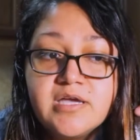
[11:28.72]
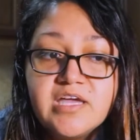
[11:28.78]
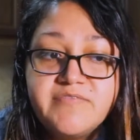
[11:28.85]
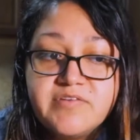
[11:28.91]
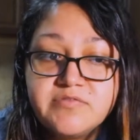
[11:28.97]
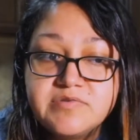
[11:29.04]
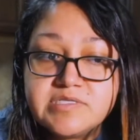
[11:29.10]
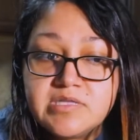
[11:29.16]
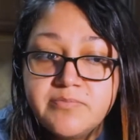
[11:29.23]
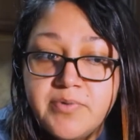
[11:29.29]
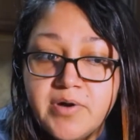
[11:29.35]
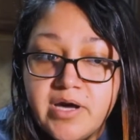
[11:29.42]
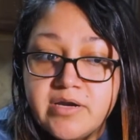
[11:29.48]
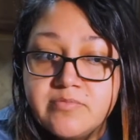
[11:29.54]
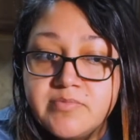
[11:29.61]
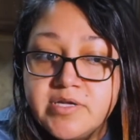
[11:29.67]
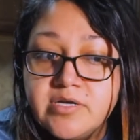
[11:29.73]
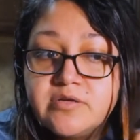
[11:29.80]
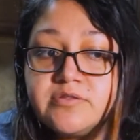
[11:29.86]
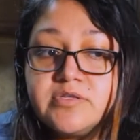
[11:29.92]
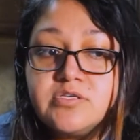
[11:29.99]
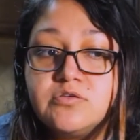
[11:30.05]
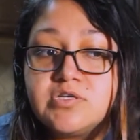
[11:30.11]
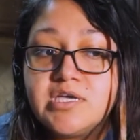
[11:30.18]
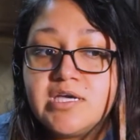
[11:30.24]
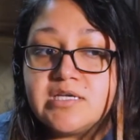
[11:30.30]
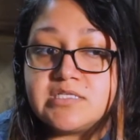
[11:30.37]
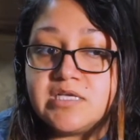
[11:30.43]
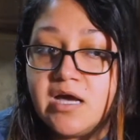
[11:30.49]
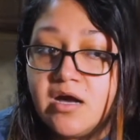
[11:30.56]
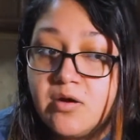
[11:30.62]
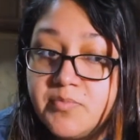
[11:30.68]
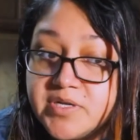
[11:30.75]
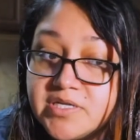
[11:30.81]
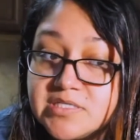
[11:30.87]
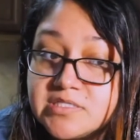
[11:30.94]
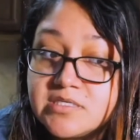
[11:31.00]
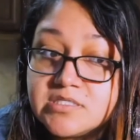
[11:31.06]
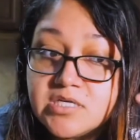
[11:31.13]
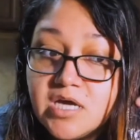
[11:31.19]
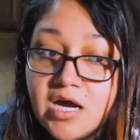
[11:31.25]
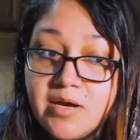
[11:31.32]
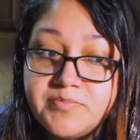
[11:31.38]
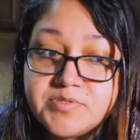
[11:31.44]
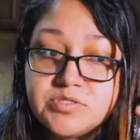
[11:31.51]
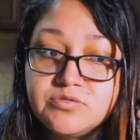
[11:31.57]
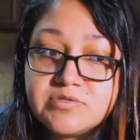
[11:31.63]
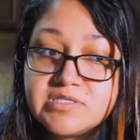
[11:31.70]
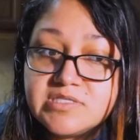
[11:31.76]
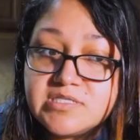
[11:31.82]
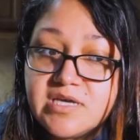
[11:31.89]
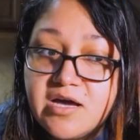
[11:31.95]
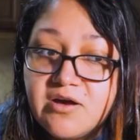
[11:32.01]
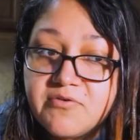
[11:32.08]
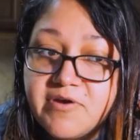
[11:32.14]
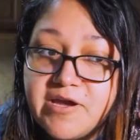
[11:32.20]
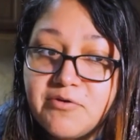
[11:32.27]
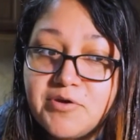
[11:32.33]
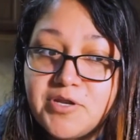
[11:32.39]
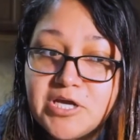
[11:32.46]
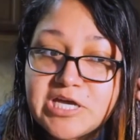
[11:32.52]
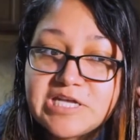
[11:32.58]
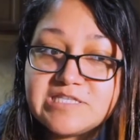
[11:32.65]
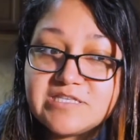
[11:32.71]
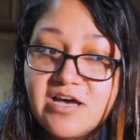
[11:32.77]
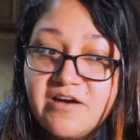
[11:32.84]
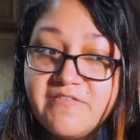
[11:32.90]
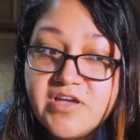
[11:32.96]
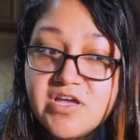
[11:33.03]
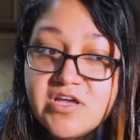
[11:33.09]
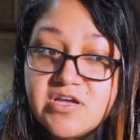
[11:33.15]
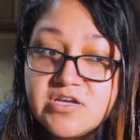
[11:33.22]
If it was the bottom layer, then you can't tell, but it's the top, so you can tell right when it cuts off.